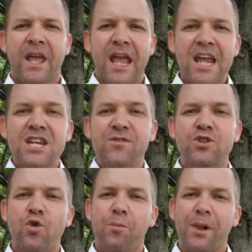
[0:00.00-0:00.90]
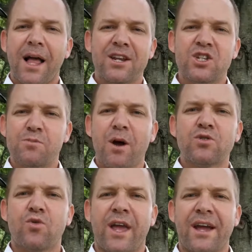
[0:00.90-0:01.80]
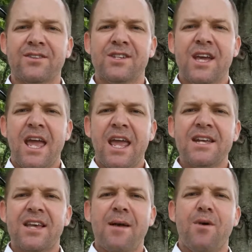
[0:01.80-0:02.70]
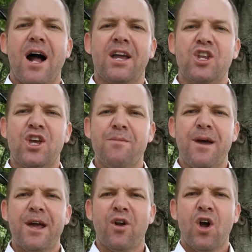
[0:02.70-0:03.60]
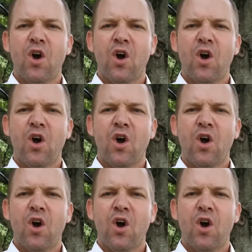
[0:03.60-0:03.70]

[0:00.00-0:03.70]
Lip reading: Individual player disposal counts is a market you can bet on.